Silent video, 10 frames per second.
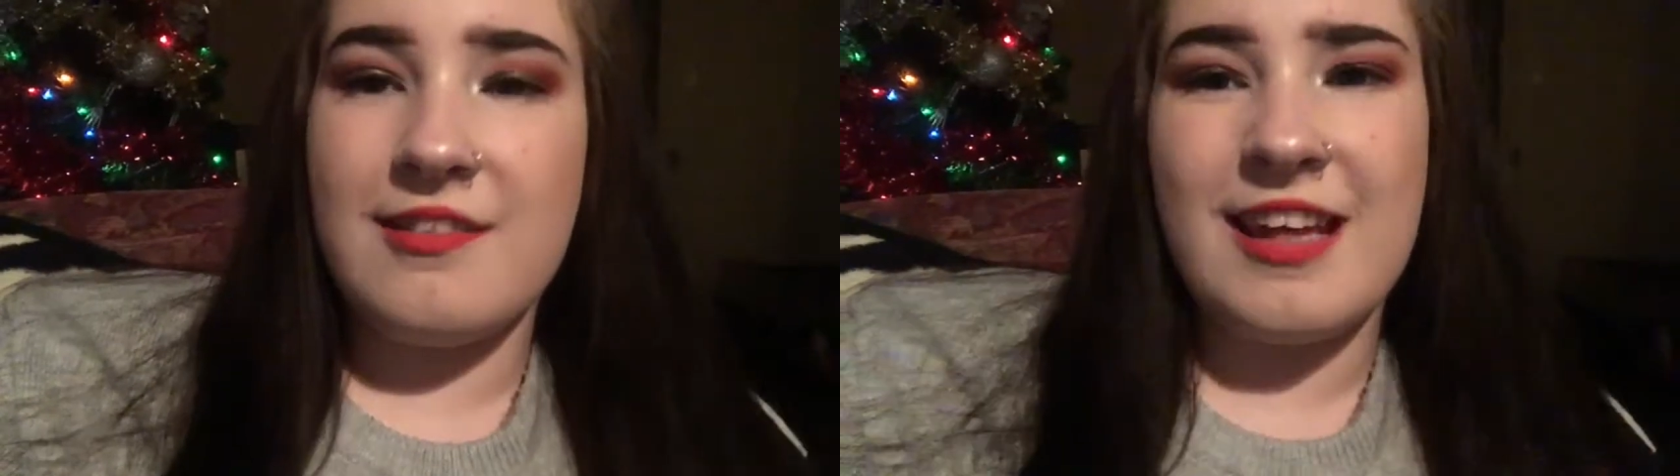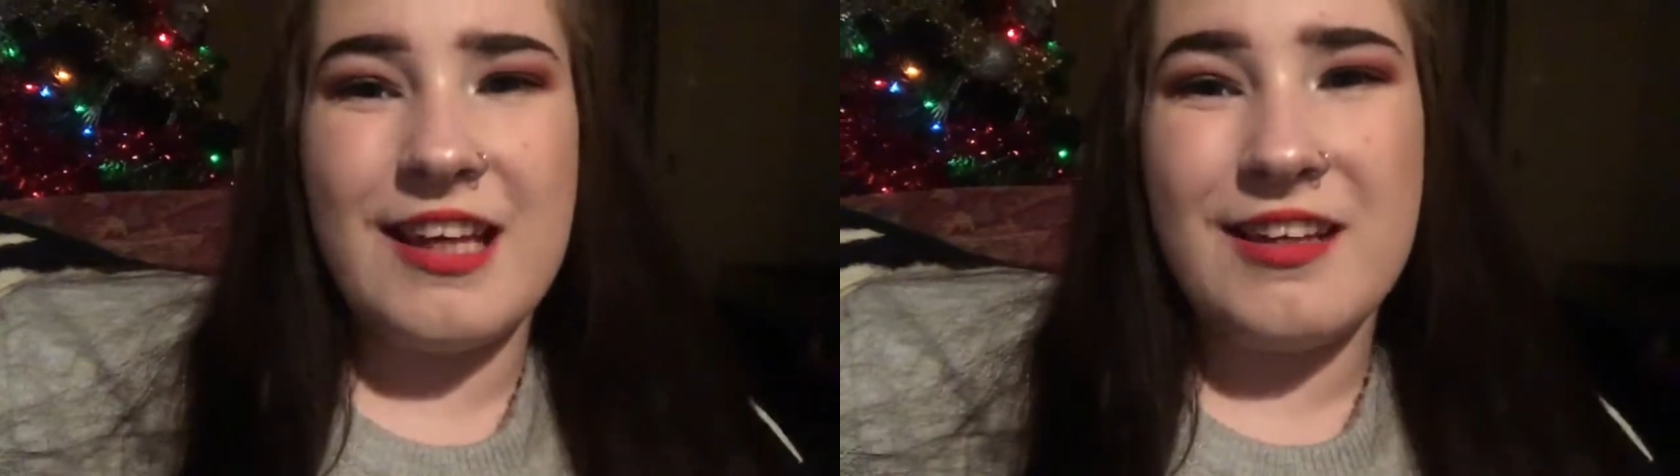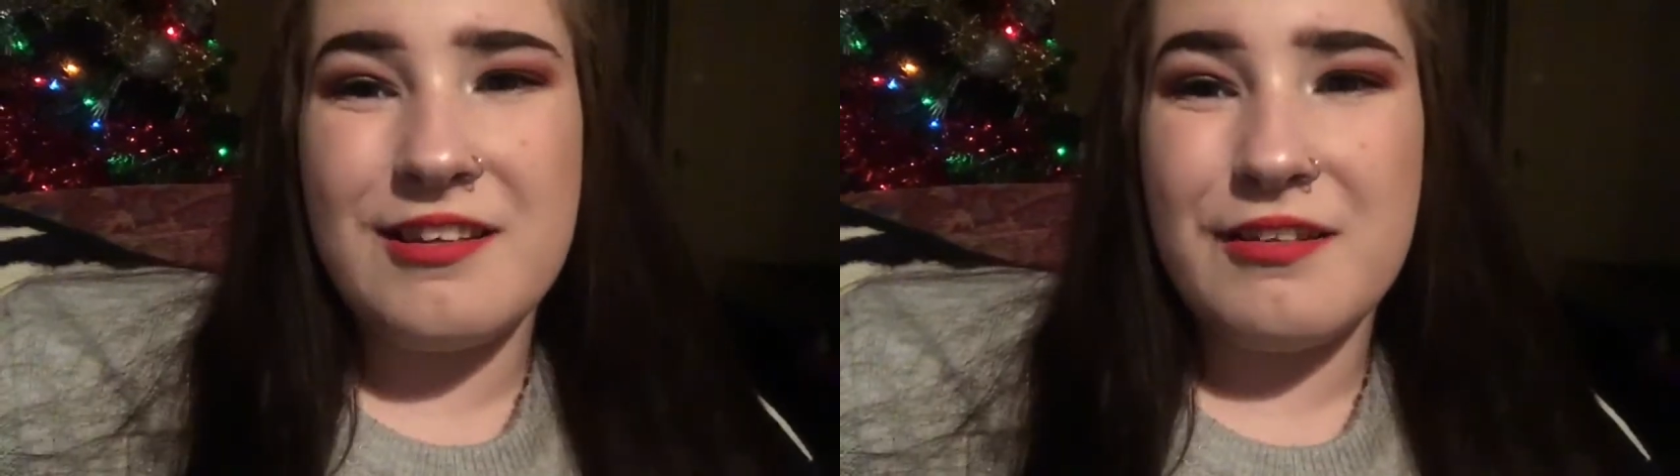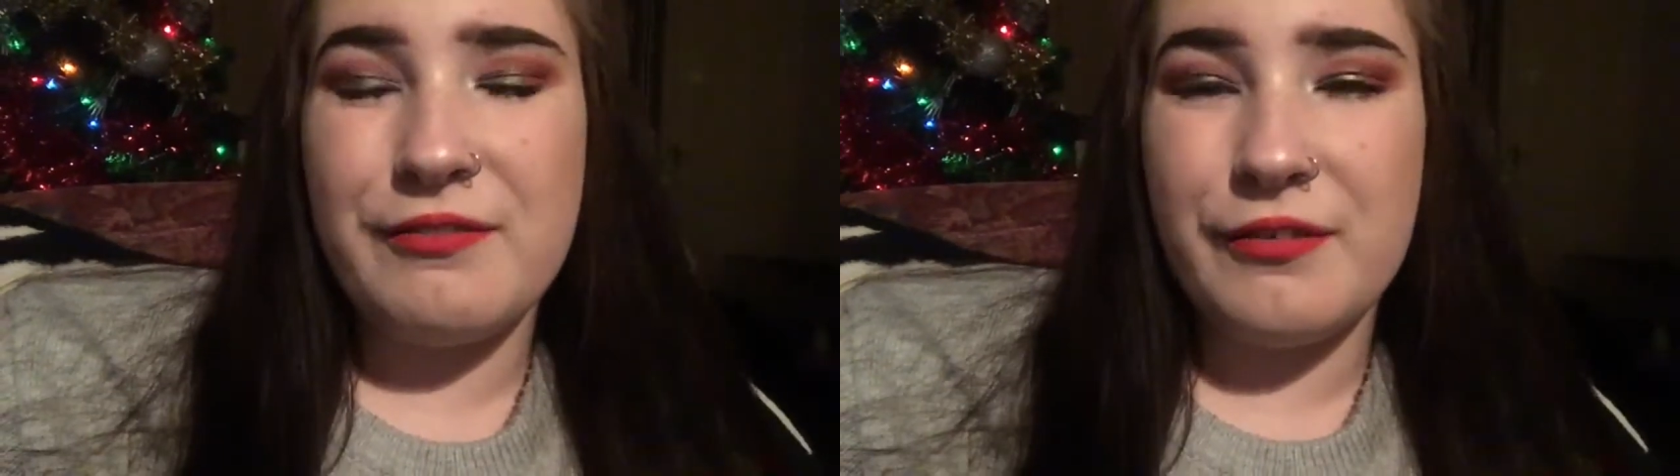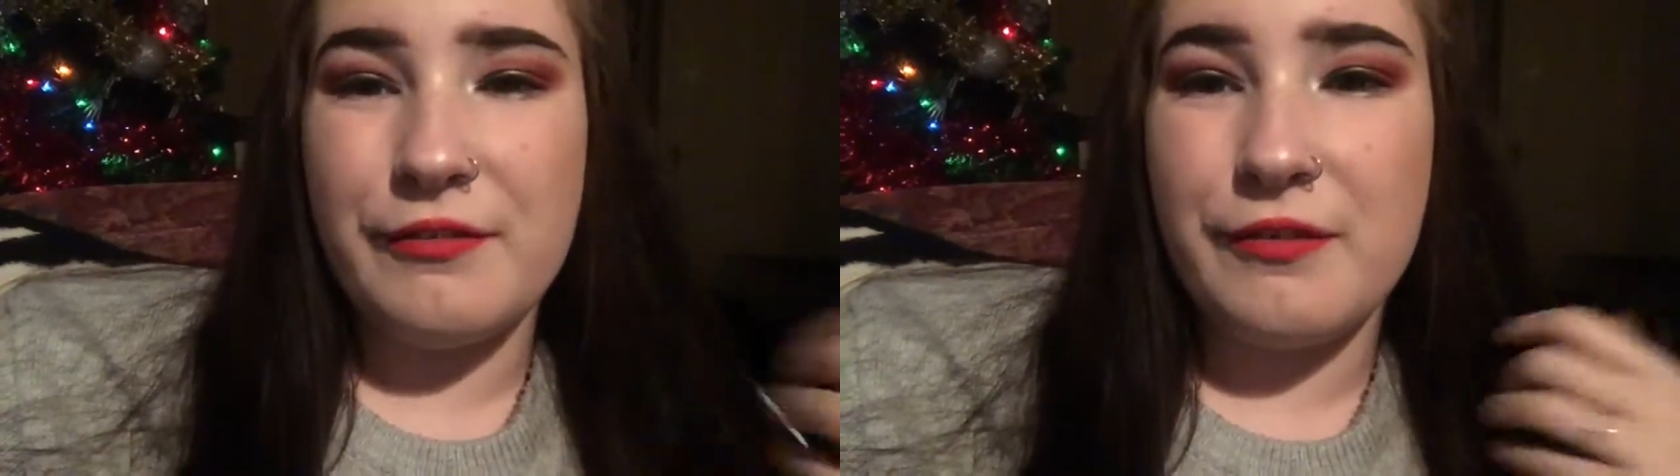stains
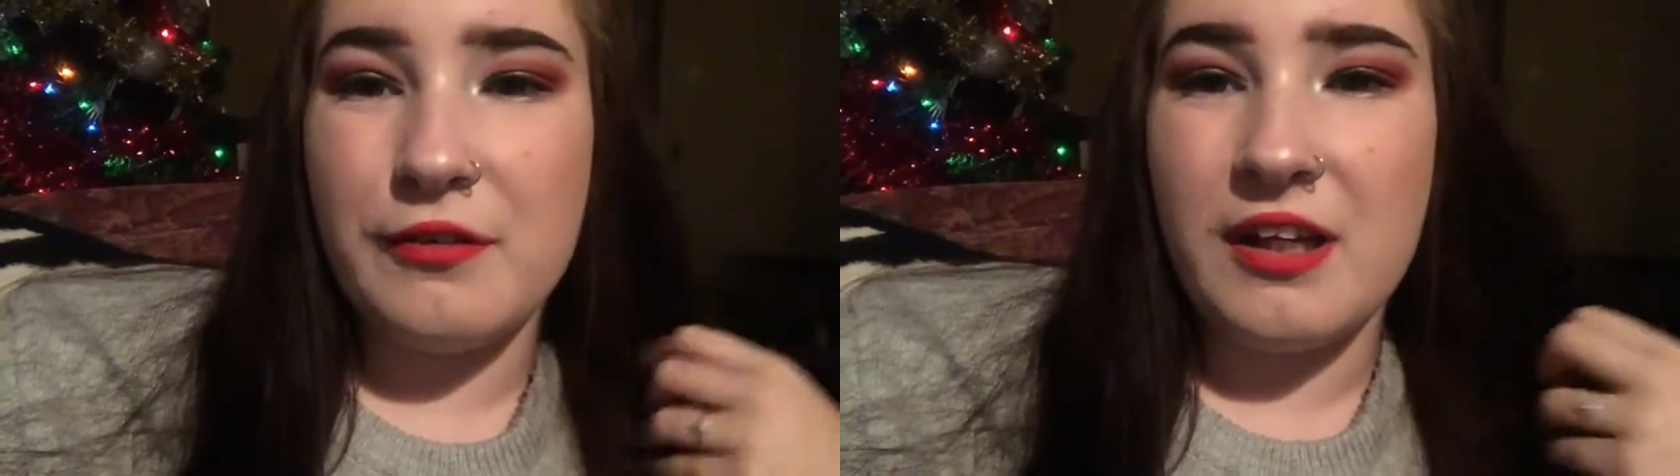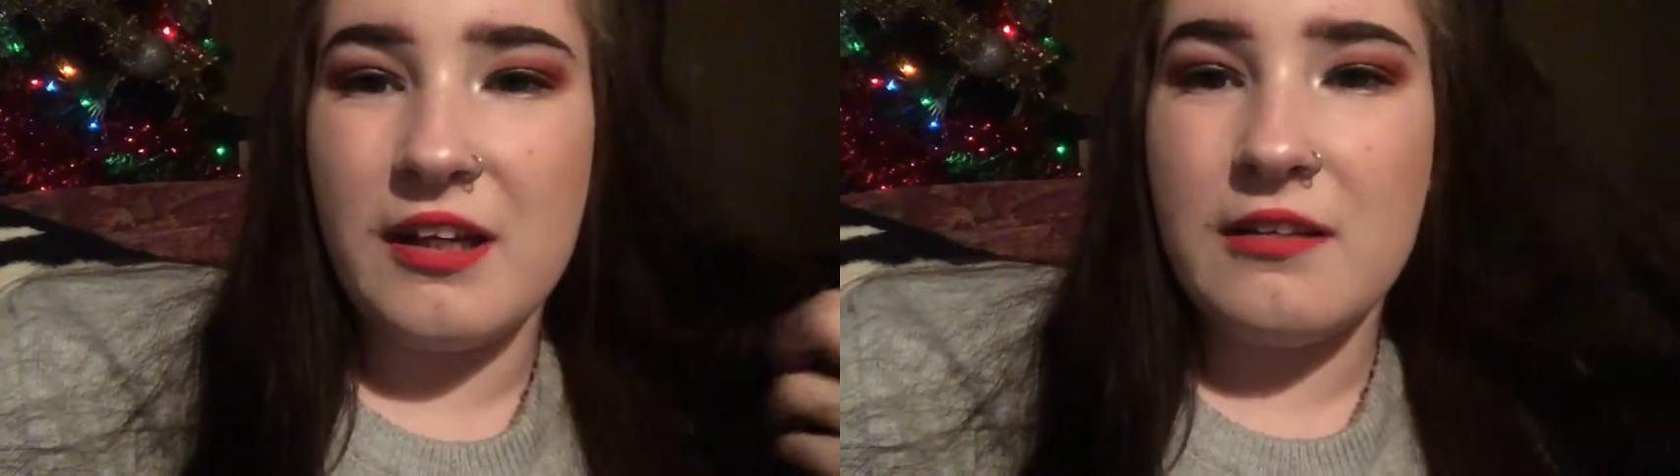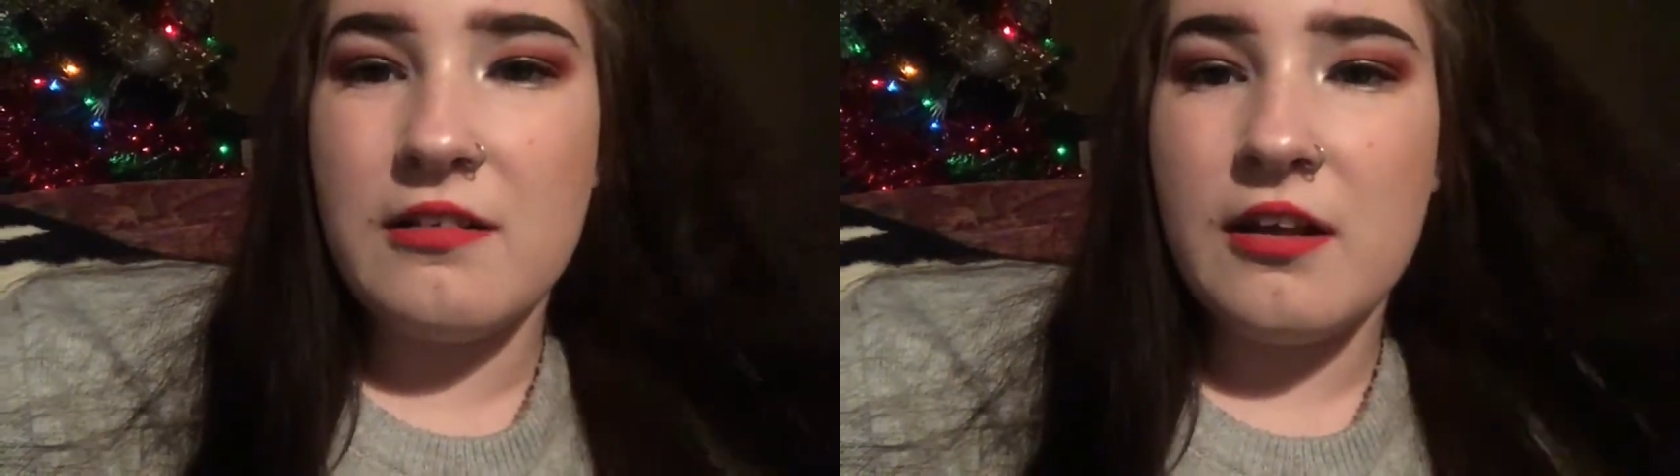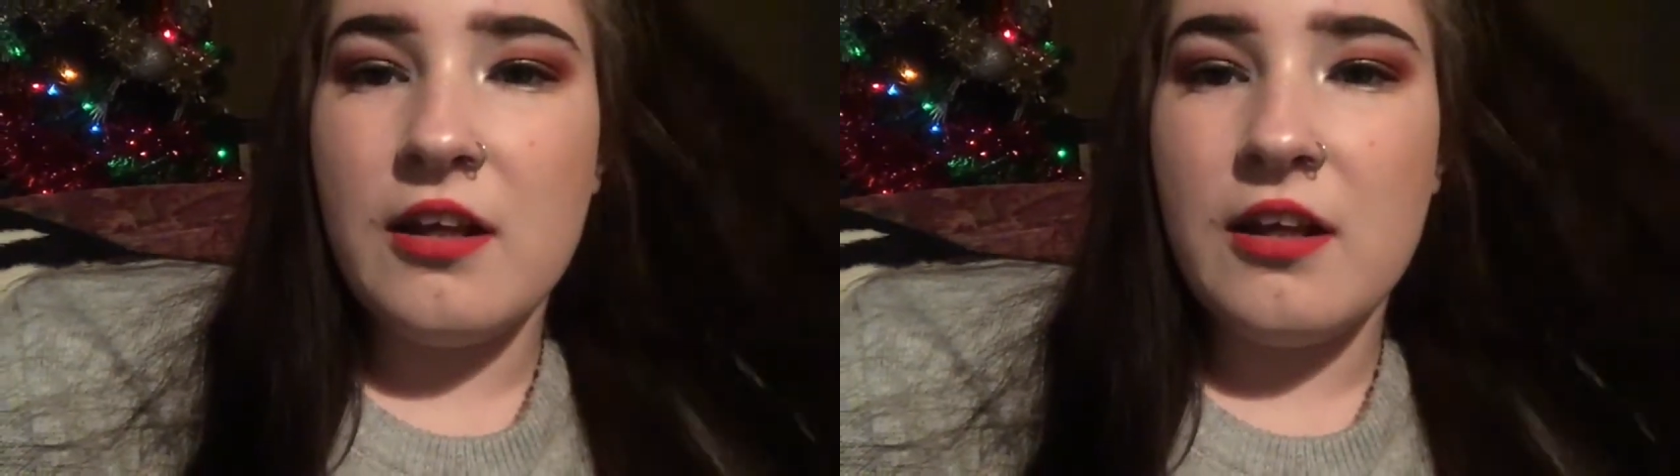for a few days.